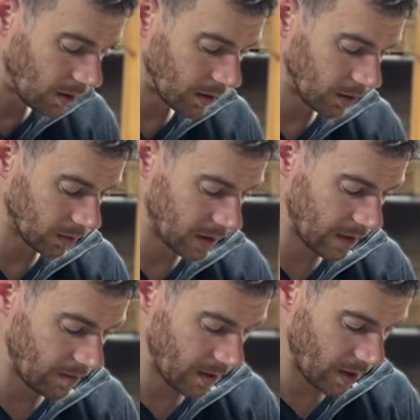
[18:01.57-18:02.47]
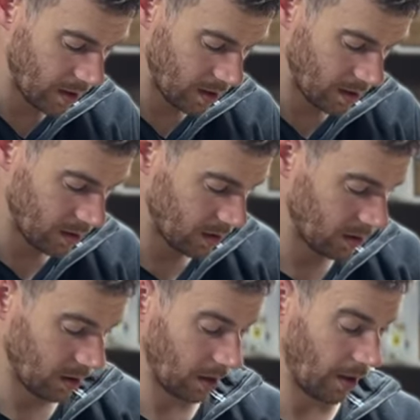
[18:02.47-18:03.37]
your timber,
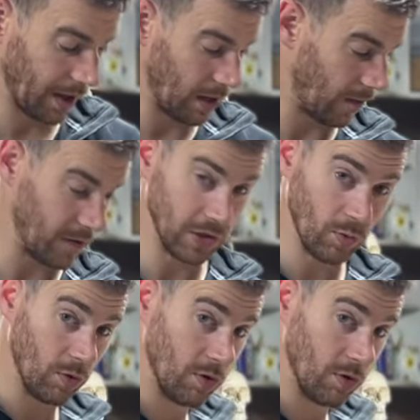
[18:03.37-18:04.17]
lock it off as you would